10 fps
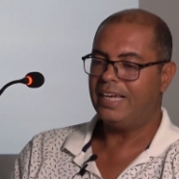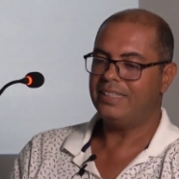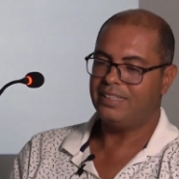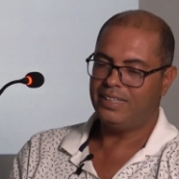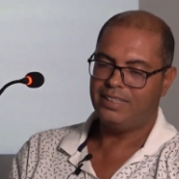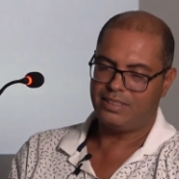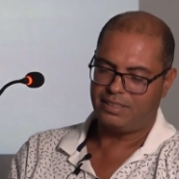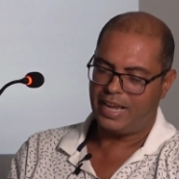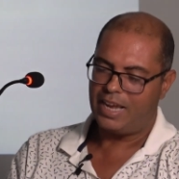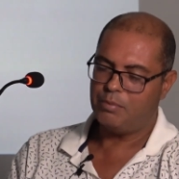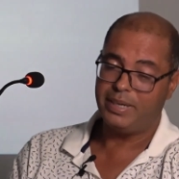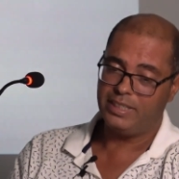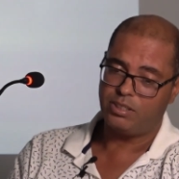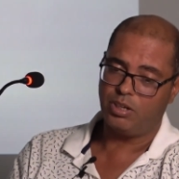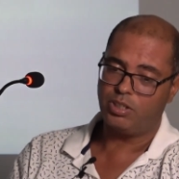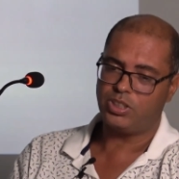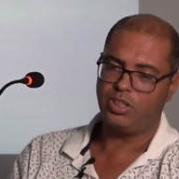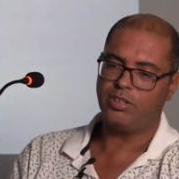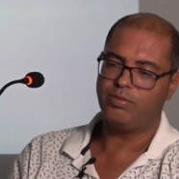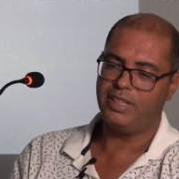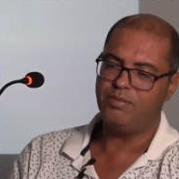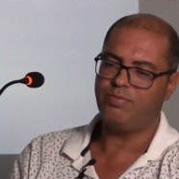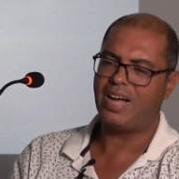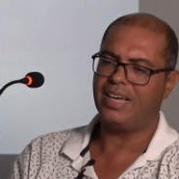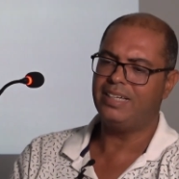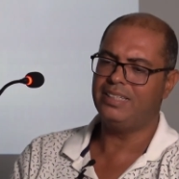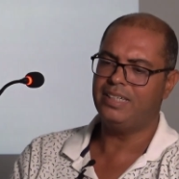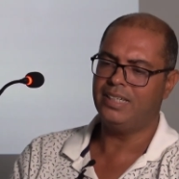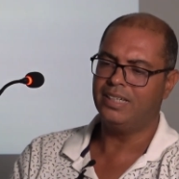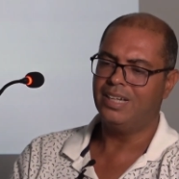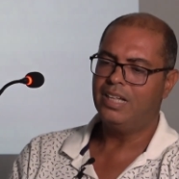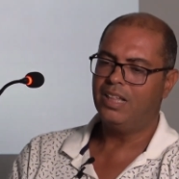and it helps researchers in finding